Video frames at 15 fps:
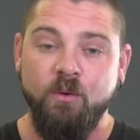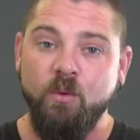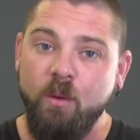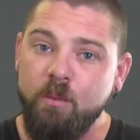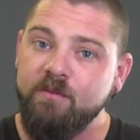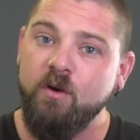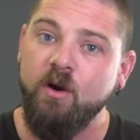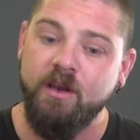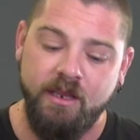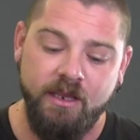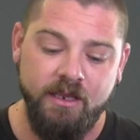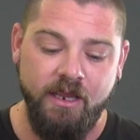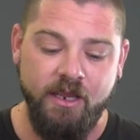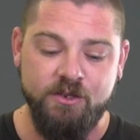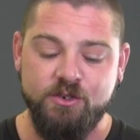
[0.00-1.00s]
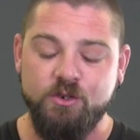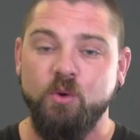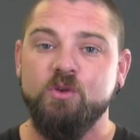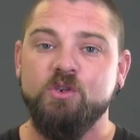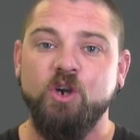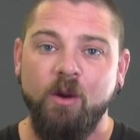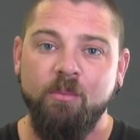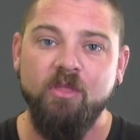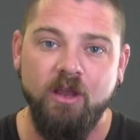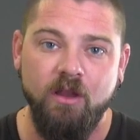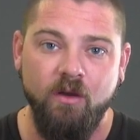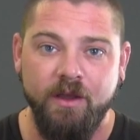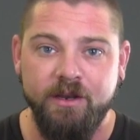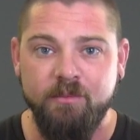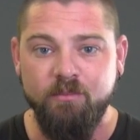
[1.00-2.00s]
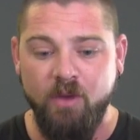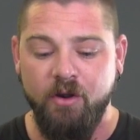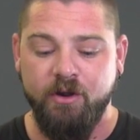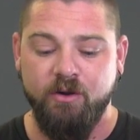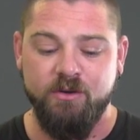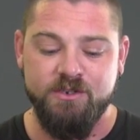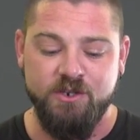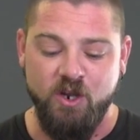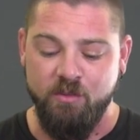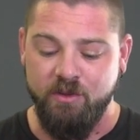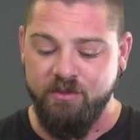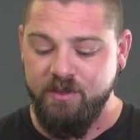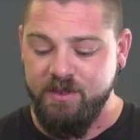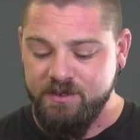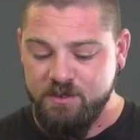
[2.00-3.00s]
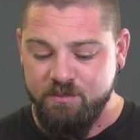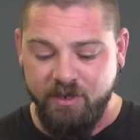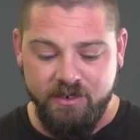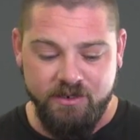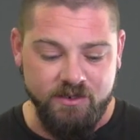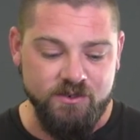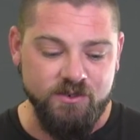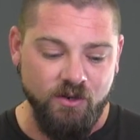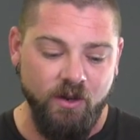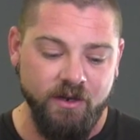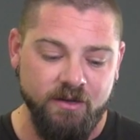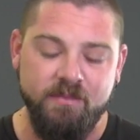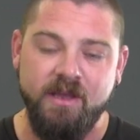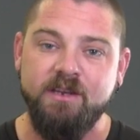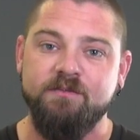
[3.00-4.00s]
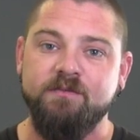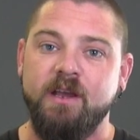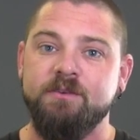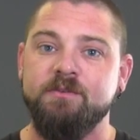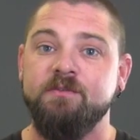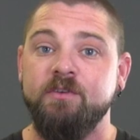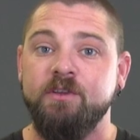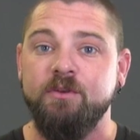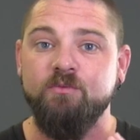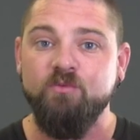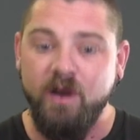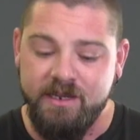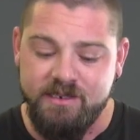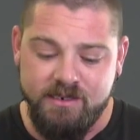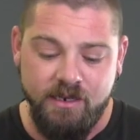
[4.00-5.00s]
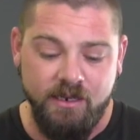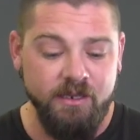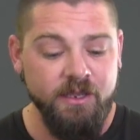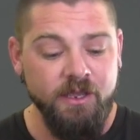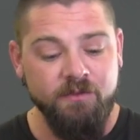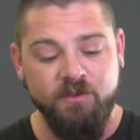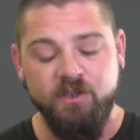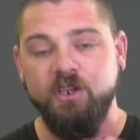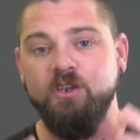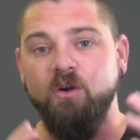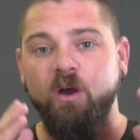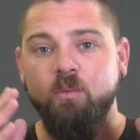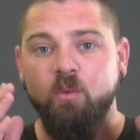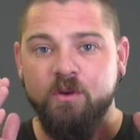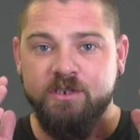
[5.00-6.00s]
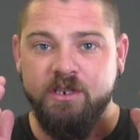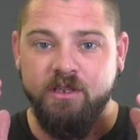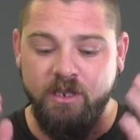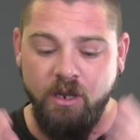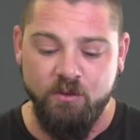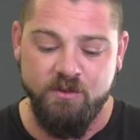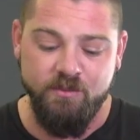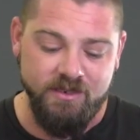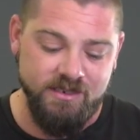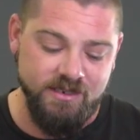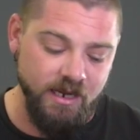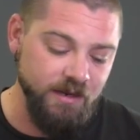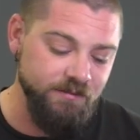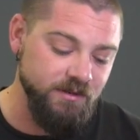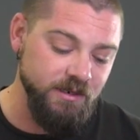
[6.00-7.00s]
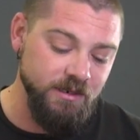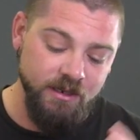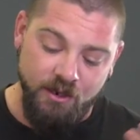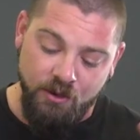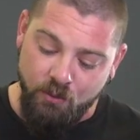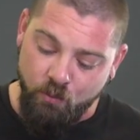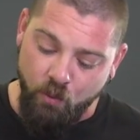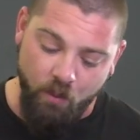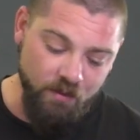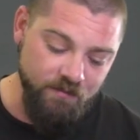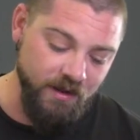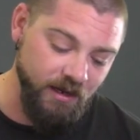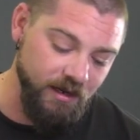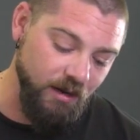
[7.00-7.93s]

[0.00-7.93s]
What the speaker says: What we've got here is your top-of-the-line motocross helmet. This has been designed and manufactured for your racer, for your guy wanting the ultimate safety. What we've ended